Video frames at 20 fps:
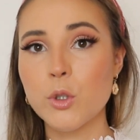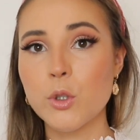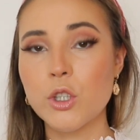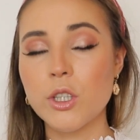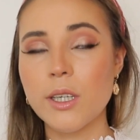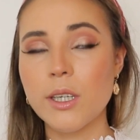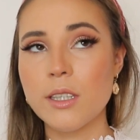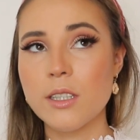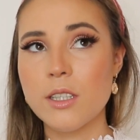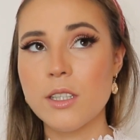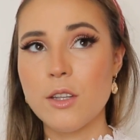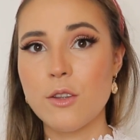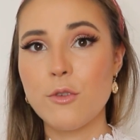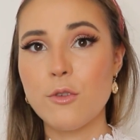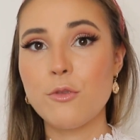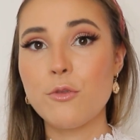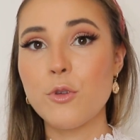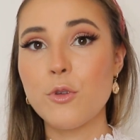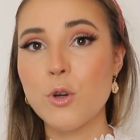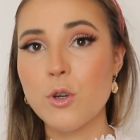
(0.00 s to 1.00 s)
which is the
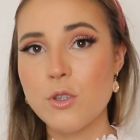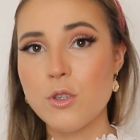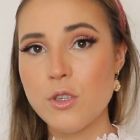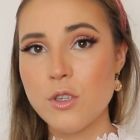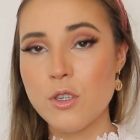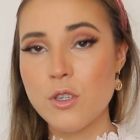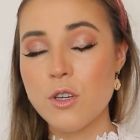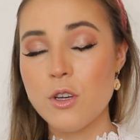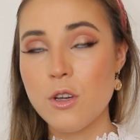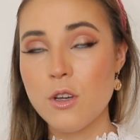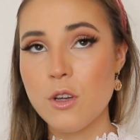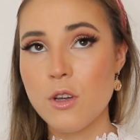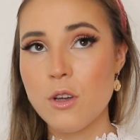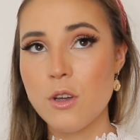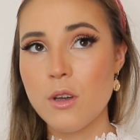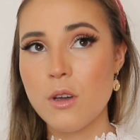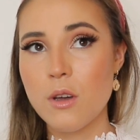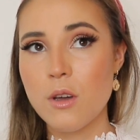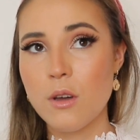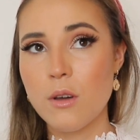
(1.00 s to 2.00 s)
first
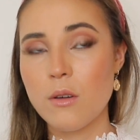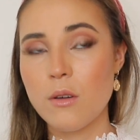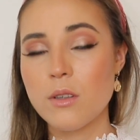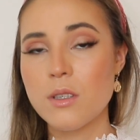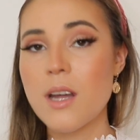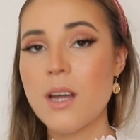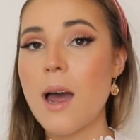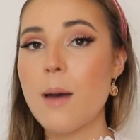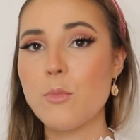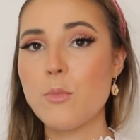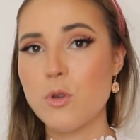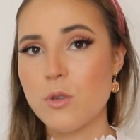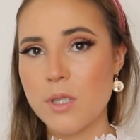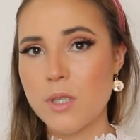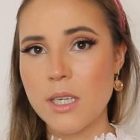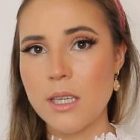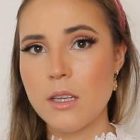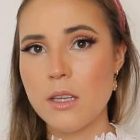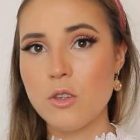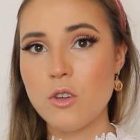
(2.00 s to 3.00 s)
time you
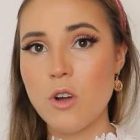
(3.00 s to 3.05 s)
see the